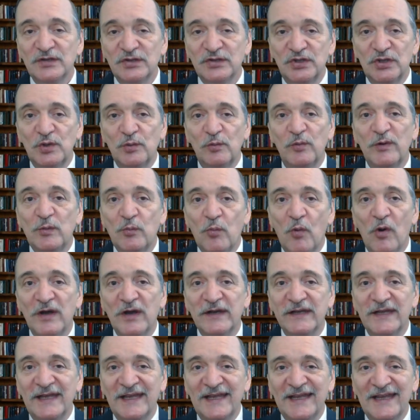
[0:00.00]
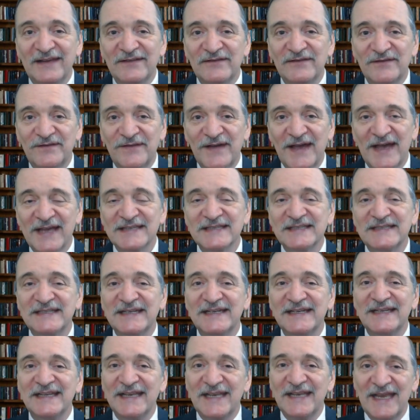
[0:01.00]
do we want to invest
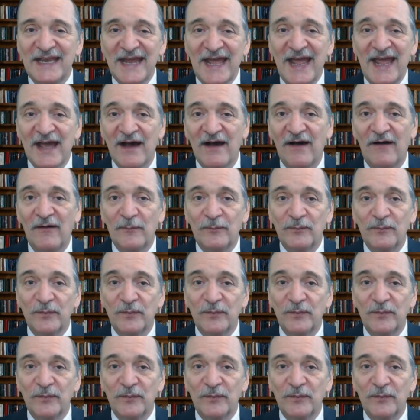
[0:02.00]
in it now?